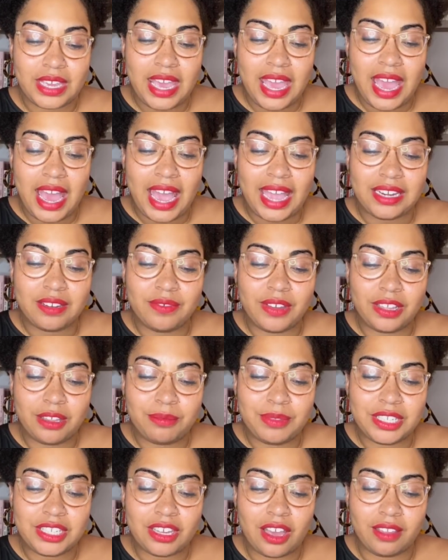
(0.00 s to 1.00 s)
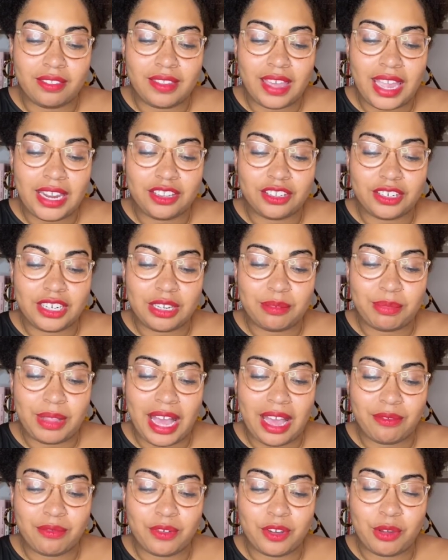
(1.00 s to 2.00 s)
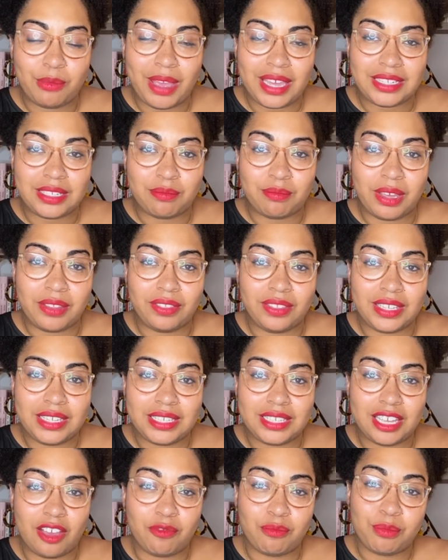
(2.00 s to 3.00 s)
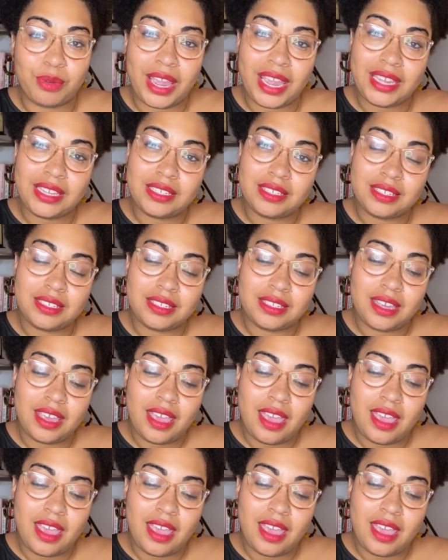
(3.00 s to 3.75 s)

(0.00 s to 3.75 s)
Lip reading: I developed this online learning platform as a monthly self-priced